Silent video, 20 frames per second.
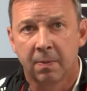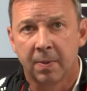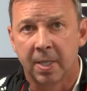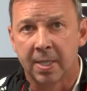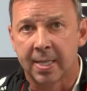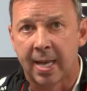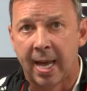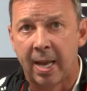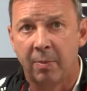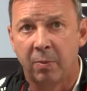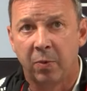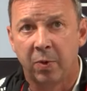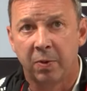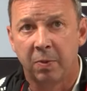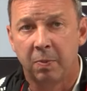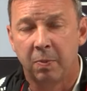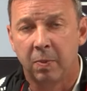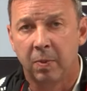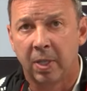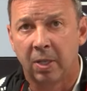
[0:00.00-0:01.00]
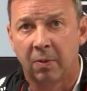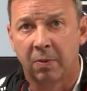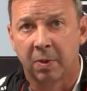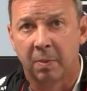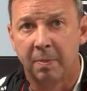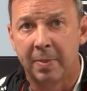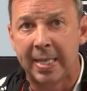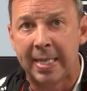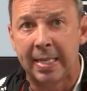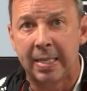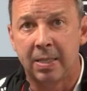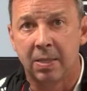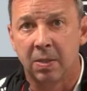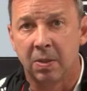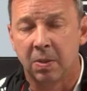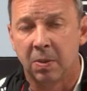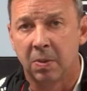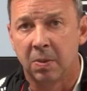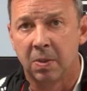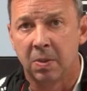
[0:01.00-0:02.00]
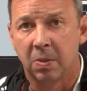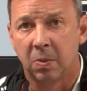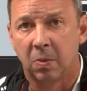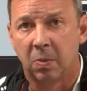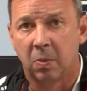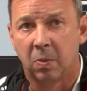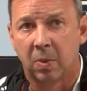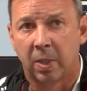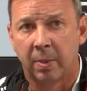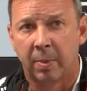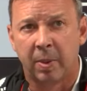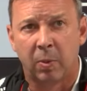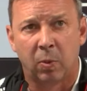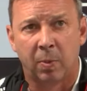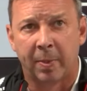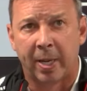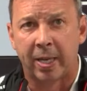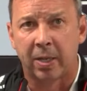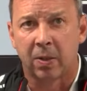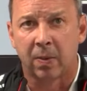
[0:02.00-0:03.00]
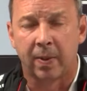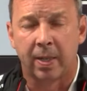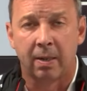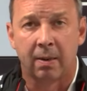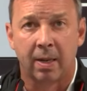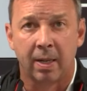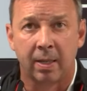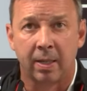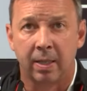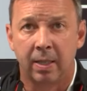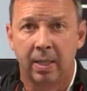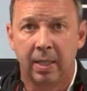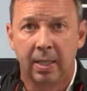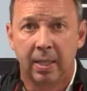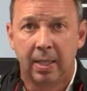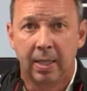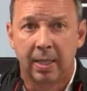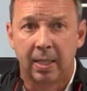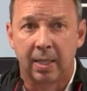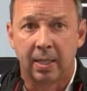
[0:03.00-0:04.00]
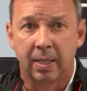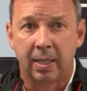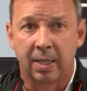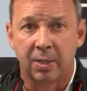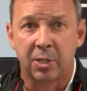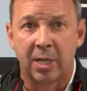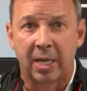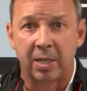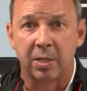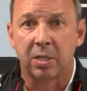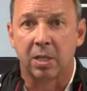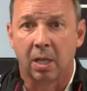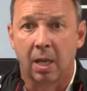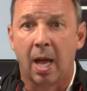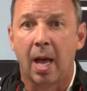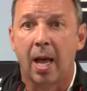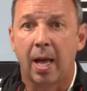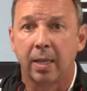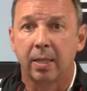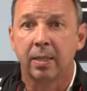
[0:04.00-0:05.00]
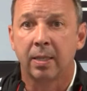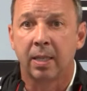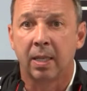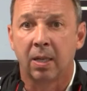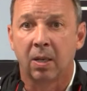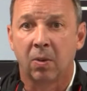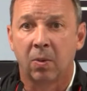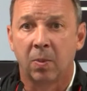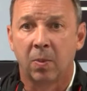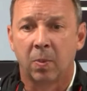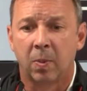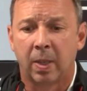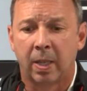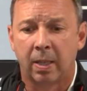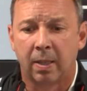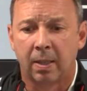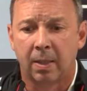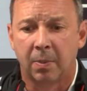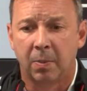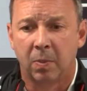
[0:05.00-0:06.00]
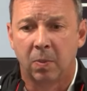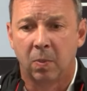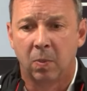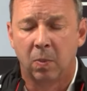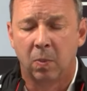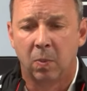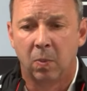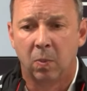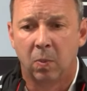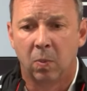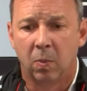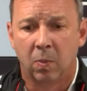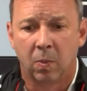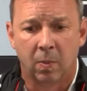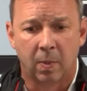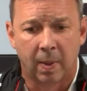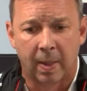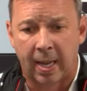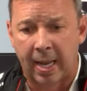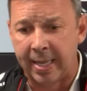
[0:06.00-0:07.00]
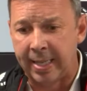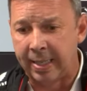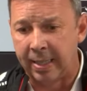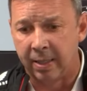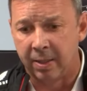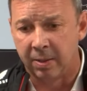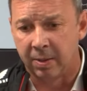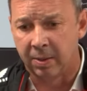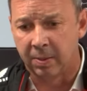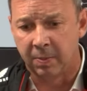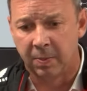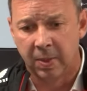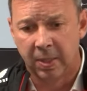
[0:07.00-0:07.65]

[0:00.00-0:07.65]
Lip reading: time with, you know, from me to maybe when my career ended, it changed a lot. You know, I needed to